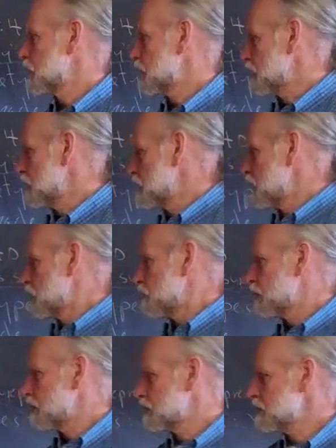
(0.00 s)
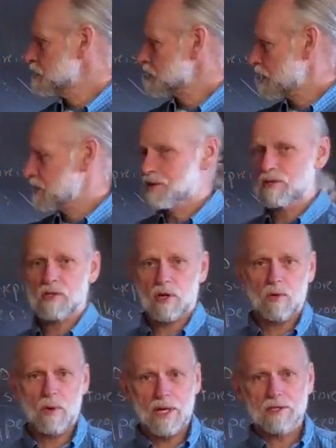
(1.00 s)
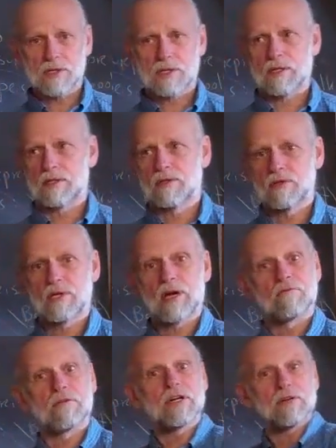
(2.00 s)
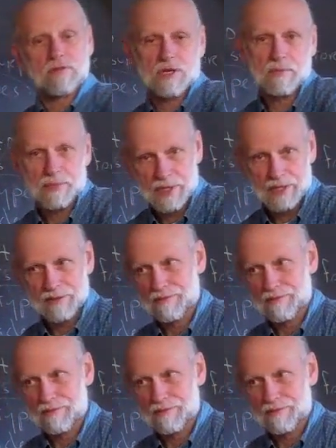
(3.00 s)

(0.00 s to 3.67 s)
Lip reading: Well, in this case, it's a quest to get rid of something,